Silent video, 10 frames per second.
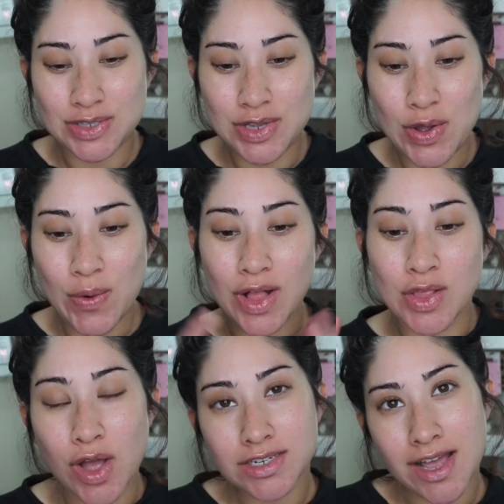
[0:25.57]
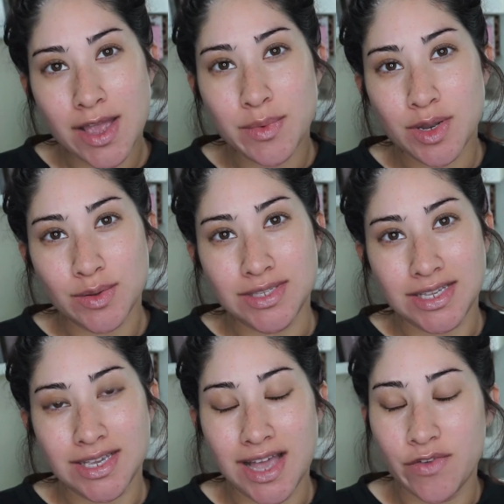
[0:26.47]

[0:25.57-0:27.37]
So a long time no see.